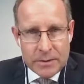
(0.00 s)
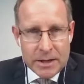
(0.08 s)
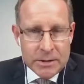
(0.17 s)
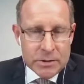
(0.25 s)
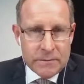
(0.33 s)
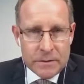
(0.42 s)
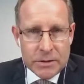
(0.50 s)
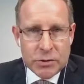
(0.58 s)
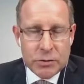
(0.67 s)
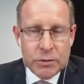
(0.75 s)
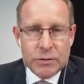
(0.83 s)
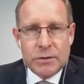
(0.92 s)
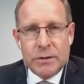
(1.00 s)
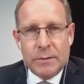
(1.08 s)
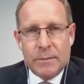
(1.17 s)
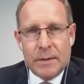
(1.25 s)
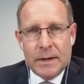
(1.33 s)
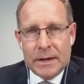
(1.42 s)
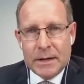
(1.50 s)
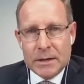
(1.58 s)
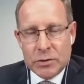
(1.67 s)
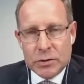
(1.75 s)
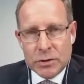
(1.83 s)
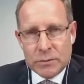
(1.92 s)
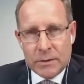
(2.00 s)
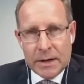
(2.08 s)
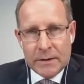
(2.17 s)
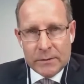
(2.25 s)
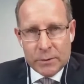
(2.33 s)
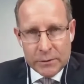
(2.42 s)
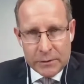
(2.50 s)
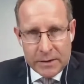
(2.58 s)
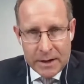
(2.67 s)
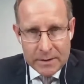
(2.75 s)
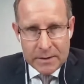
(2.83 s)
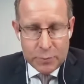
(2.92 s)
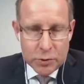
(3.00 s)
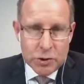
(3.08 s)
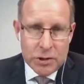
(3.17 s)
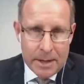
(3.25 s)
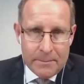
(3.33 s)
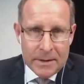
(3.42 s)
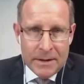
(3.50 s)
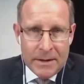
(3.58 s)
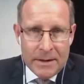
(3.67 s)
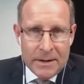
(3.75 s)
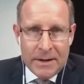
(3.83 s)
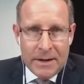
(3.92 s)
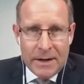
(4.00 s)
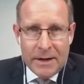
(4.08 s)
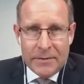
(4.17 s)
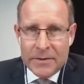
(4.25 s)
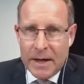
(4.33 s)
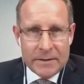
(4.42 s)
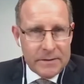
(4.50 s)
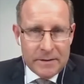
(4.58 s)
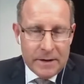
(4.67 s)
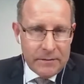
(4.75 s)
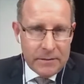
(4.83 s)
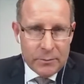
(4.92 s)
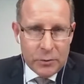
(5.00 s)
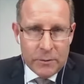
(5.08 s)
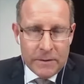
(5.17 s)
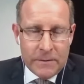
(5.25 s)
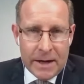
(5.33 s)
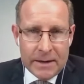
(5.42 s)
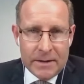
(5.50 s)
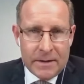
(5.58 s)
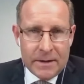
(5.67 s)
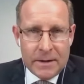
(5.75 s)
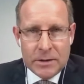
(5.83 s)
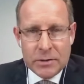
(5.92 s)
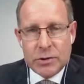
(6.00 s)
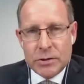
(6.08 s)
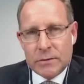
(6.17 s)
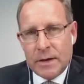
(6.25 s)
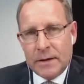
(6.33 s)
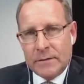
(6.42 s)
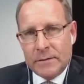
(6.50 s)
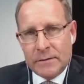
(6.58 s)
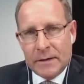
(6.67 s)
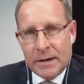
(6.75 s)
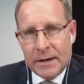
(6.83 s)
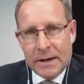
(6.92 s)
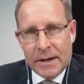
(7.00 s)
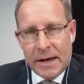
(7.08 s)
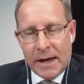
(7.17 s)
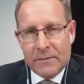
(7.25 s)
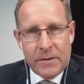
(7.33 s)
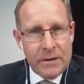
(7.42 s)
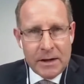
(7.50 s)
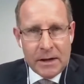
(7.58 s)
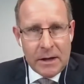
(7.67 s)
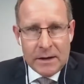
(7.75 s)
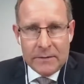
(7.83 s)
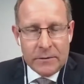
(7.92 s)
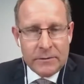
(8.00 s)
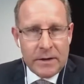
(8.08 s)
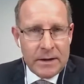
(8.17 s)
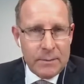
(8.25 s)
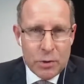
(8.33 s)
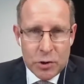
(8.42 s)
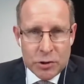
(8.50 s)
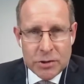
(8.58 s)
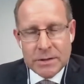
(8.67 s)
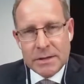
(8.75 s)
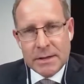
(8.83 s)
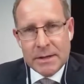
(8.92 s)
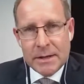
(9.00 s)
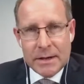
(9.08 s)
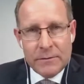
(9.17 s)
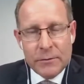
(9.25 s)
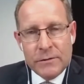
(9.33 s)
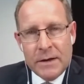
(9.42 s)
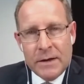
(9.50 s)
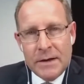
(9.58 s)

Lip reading: rates, the very short-term interest rates, will start to push up. That is inevitable. We've had interest rates at very low levels, at emergency levels.